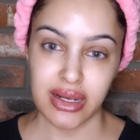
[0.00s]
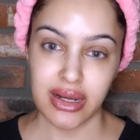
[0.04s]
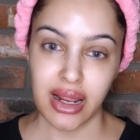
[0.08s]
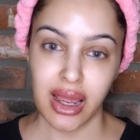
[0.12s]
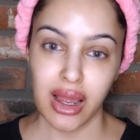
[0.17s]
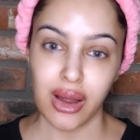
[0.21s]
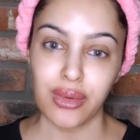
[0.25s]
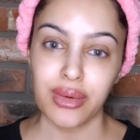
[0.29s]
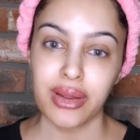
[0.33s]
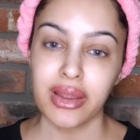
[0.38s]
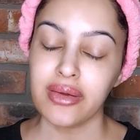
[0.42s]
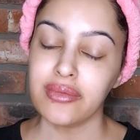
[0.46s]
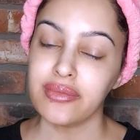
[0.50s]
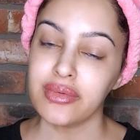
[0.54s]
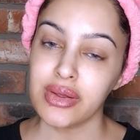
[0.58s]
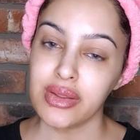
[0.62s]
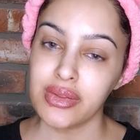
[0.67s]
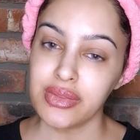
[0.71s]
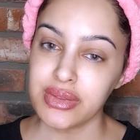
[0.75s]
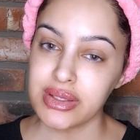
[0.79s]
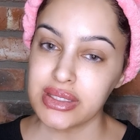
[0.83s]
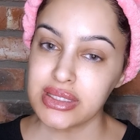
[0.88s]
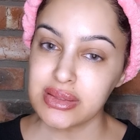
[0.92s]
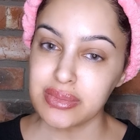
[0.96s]
However,
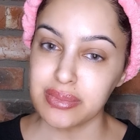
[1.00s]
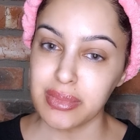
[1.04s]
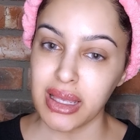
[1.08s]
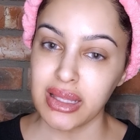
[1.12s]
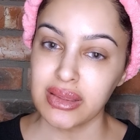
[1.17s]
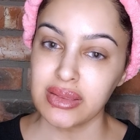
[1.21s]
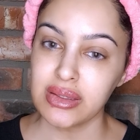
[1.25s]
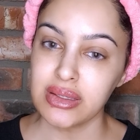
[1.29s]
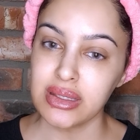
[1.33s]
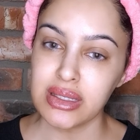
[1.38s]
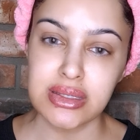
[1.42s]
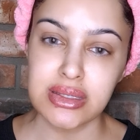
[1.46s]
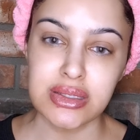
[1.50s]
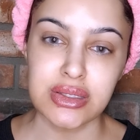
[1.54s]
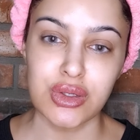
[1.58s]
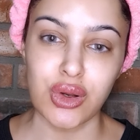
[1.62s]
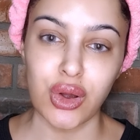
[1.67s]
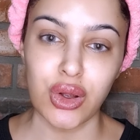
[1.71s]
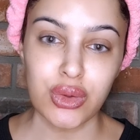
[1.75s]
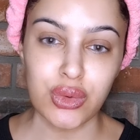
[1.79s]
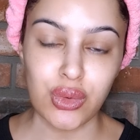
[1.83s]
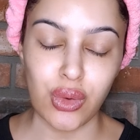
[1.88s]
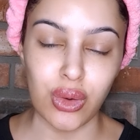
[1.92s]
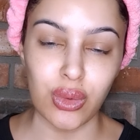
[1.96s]
this method
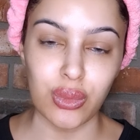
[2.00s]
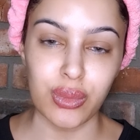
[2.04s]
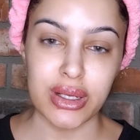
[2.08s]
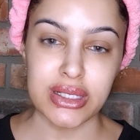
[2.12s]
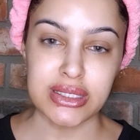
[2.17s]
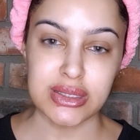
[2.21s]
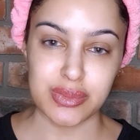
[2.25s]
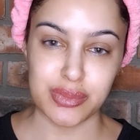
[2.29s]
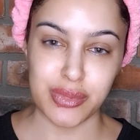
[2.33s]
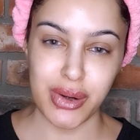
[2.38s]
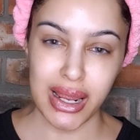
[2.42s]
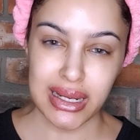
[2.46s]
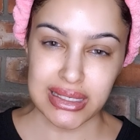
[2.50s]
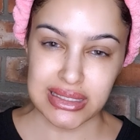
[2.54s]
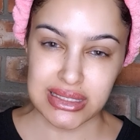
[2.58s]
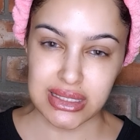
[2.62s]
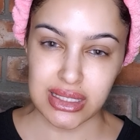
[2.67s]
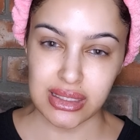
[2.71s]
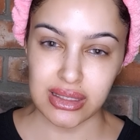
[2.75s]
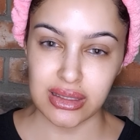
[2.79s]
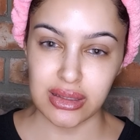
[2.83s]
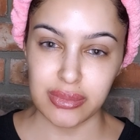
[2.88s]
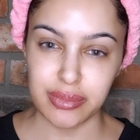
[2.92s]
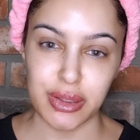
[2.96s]
not always
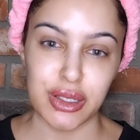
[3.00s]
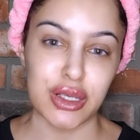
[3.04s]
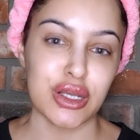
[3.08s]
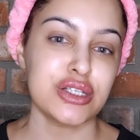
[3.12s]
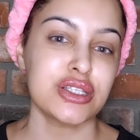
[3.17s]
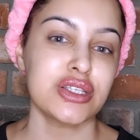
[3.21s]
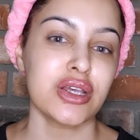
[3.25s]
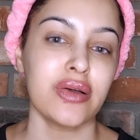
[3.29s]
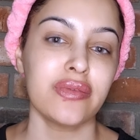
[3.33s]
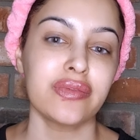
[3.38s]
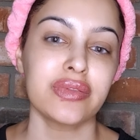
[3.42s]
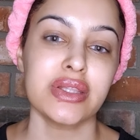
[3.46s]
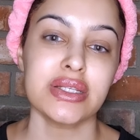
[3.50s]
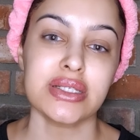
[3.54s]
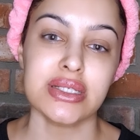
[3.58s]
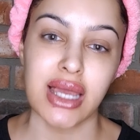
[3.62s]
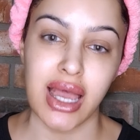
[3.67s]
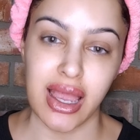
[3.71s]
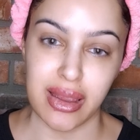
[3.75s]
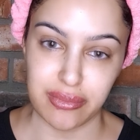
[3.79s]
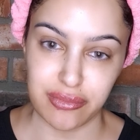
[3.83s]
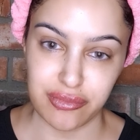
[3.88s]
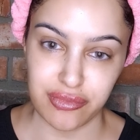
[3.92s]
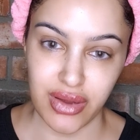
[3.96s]
practical because of the
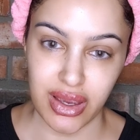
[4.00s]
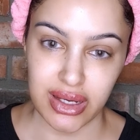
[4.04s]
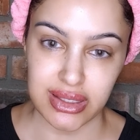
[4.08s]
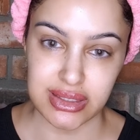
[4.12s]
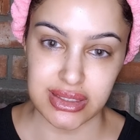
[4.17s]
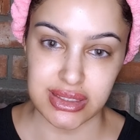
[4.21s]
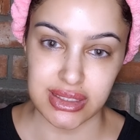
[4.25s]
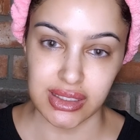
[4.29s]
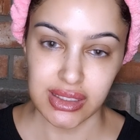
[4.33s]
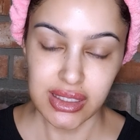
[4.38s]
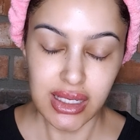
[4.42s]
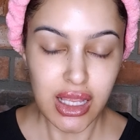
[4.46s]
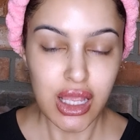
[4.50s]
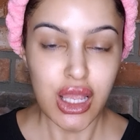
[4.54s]
time factor.